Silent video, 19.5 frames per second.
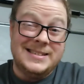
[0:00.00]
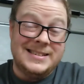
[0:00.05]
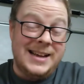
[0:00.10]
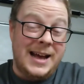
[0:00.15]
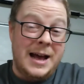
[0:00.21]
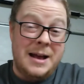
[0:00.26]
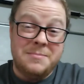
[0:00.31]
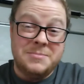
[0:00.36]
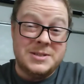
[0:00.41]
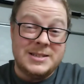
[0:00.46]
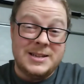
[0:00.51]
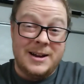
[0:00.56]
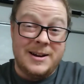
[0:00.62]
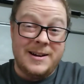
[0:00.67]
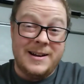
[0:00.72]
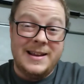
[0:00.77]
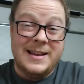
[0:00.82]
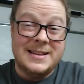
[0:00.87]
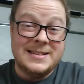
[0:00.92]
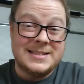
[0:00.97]
I'm
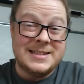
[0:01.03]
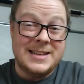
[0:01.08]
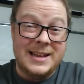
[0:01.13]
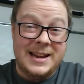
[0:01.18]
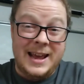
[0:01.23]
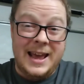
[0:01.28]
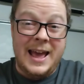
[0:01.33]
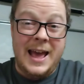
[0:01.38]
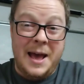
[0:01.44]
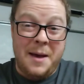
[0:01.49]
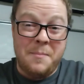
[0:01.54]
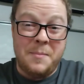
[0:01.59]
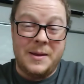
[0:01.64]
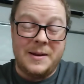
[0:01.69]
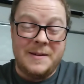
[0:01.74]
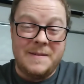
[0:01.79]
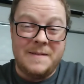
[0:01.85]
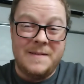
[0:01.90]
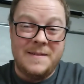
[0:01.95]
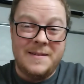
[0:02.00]
sorry, it's going to happen.
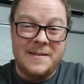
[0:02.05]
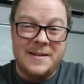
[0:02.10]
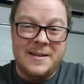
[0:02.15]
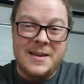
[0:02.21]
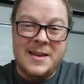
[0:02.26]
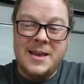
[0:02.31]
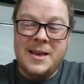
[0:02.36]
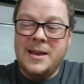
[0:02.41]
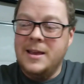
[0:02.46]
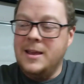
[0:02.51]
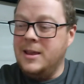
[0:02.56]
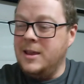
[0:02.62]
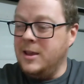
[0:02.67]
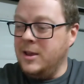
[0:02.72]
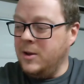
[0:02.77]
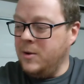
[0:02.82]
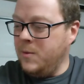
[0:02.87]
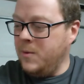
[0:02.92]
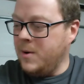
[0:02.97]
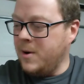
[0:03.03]

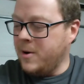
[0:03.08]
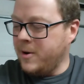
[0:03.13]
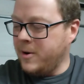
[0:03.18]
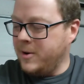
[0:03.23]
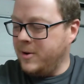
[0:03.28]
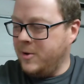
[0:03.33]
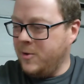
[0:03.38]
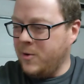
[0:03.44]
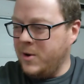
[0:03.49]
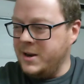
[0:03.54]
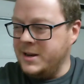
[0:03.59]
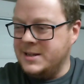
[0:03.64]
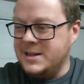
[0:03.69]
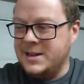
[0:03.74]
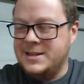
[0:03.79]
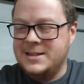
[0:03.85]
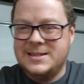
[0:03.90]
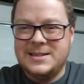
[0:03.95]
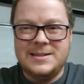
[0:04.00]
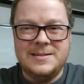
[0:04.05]
You are going to
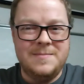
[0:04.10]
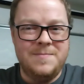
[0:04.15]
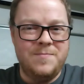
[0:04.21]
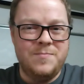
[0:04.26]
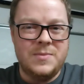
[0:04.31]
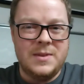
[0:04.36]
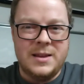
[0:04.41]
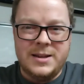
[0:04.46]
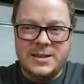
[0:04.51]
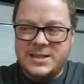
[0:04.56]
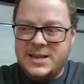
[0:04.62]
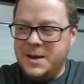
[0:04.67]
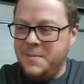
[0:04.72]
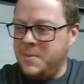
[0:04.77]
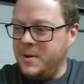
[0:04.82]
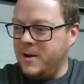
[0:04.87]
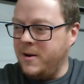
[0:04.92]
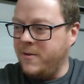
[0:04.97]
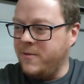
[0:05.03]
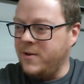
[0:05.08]
tip
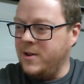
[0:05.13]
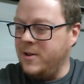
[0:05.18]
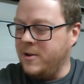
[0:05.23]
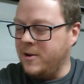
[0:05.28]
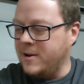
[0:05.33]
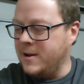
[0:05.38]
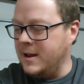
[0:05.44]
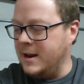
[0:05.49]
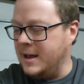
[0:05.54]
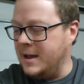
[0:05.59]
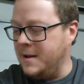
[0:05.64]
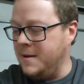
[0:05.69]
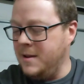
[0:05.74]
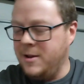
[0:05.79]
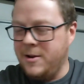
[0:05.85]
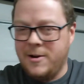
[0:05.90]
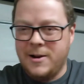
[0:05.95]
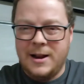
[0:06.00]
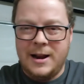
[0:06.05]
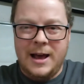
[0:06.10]
it over. You're
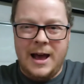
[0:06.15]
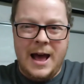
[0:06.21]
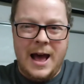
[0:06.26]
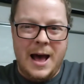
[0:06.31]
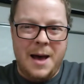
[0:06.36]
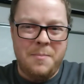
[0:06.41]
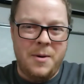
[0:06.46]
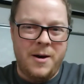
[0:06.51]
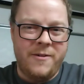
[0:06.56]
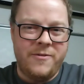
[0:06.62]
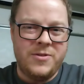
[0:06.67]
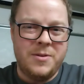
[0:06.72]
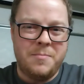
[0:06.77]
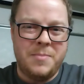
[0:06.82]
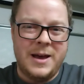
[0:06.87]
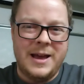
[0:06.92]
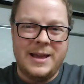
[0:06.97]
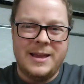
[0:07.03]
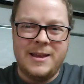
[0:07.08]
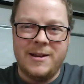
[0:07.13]
gonna hop off the
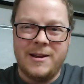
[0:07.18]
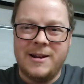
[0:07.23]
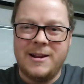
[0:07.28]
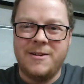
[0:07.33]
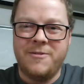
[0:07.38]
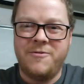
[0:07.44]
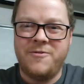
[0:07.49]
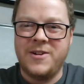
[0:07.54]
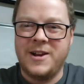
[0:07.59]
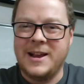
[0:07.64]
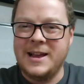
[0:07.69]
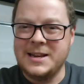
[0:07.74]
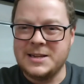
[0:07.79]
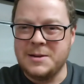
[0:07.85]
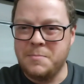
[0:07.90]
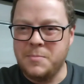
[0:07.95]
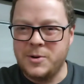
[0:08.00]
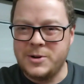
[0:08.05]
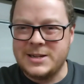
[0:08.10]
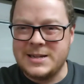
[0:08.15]
bike. You're gonna forget to
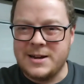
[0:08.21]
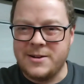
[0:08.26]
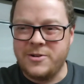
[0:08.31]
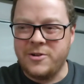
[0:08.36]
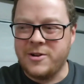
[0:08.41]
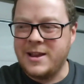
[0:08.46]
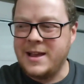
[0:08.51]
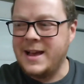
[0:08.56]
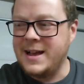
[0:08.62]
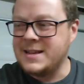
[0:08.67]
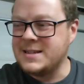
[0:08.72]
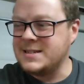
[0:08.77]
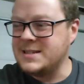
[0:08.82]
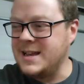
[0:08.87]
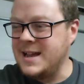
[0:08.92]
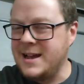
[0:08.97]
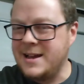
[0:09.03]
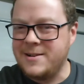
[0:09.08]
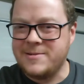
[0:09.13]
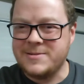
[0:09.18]
put down your
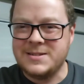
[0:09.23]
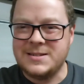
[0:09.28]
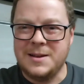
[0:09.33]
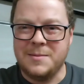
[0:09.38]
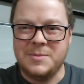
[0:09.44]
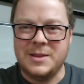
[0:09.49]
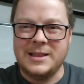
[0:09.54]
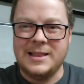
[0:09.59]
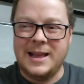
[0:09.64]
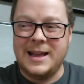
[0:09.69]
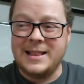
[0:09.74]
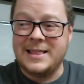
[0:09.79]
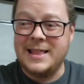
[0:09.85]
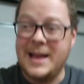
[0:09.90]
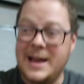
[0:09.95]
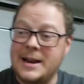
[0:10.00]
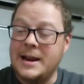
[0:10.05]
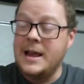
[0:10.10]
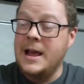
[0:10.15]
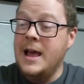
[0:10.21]
kickstand or something like that.